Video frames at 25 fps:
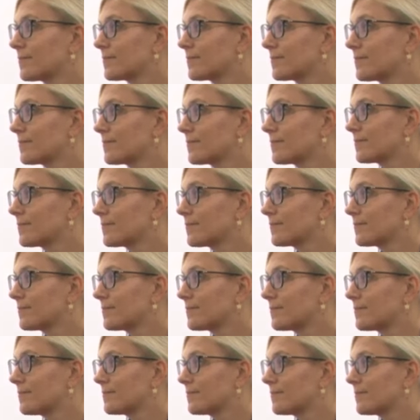
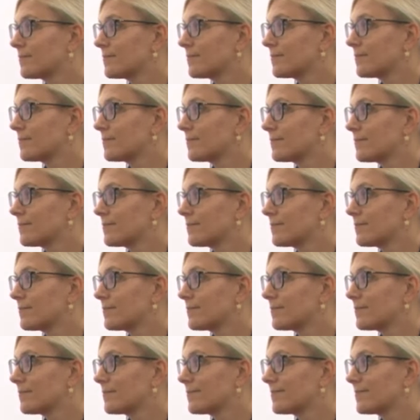
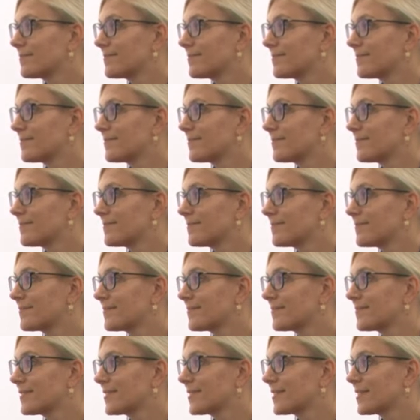
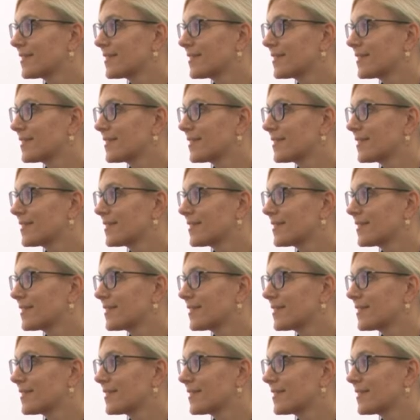(silent)